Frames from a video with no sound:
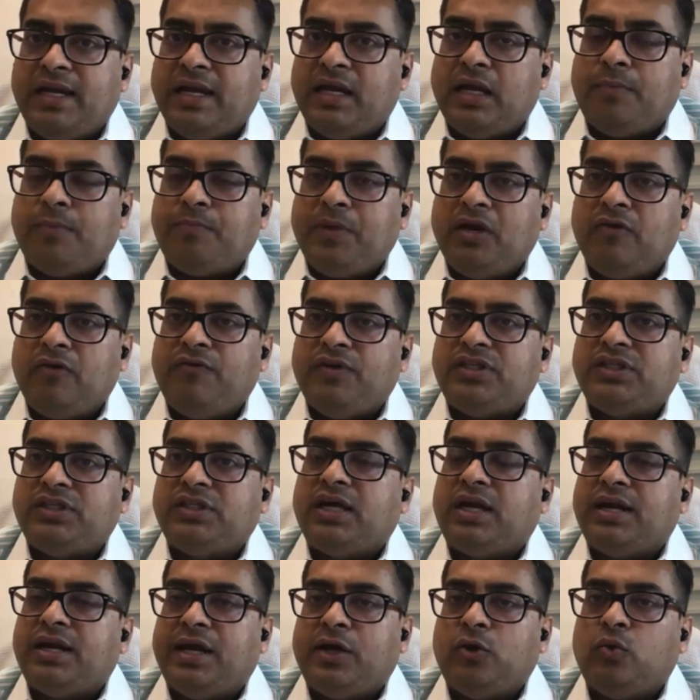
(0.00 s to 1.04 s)
file an appeal,
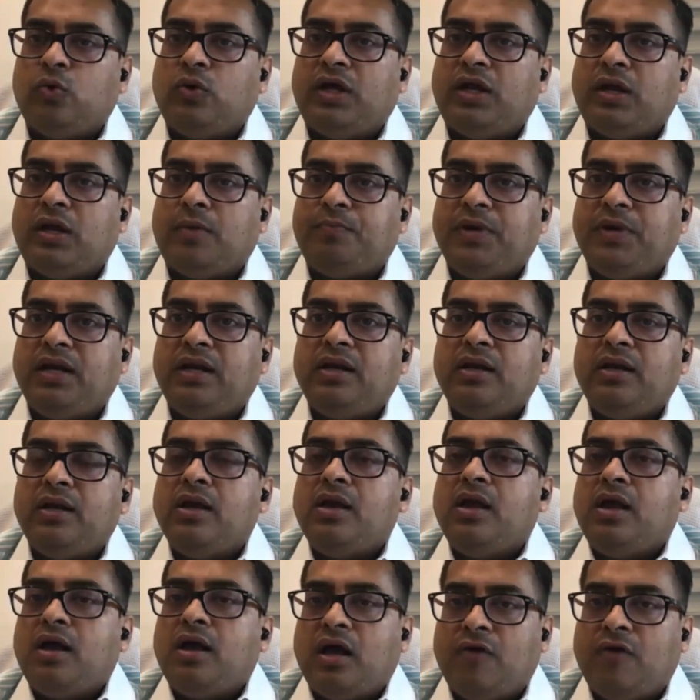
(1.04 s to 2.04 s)
which is a regular appeal.